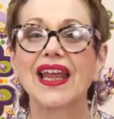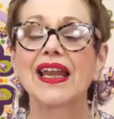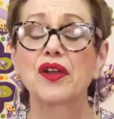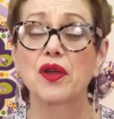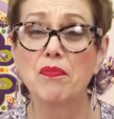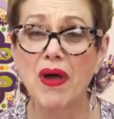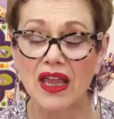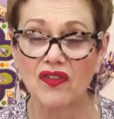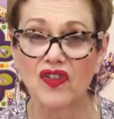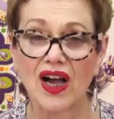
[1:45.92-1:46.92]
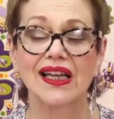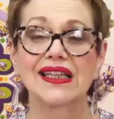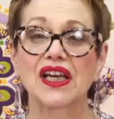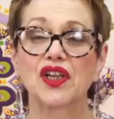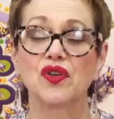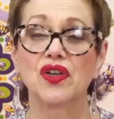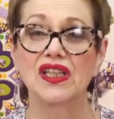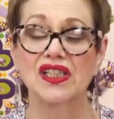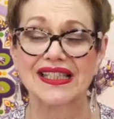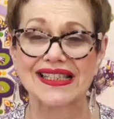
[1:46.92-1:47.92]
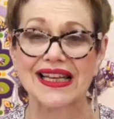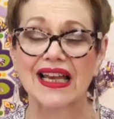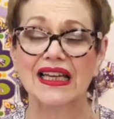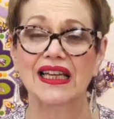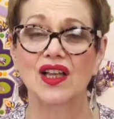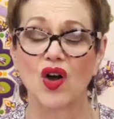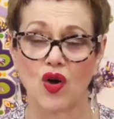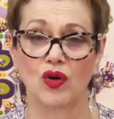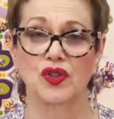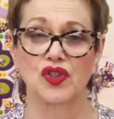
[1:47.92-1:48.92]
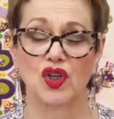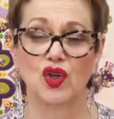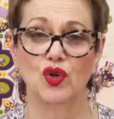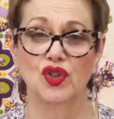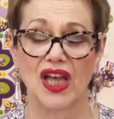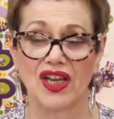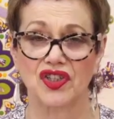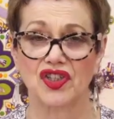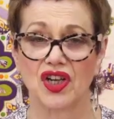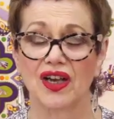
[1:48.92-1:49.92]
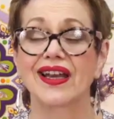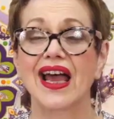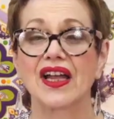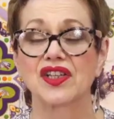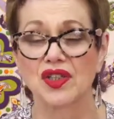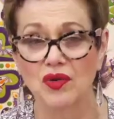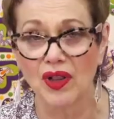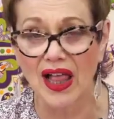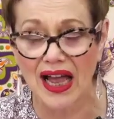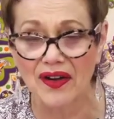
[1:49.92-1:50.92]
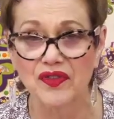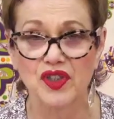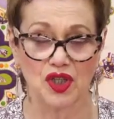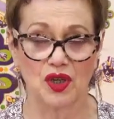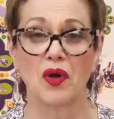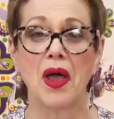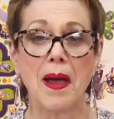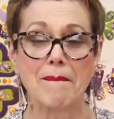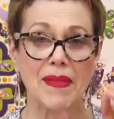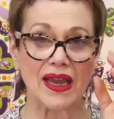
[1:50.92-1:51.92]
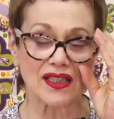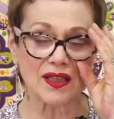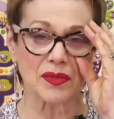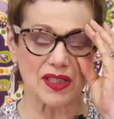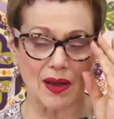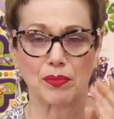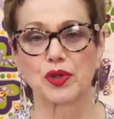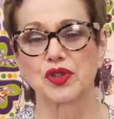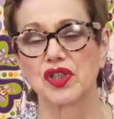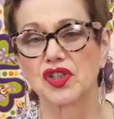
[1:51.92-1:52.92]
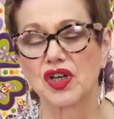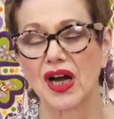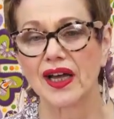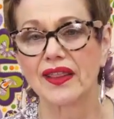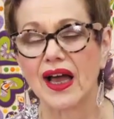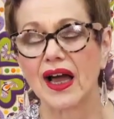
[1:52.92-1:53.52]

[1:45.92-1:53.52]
Now you may find that you need to slightly alter your tension, and you will have to make some samples to try that.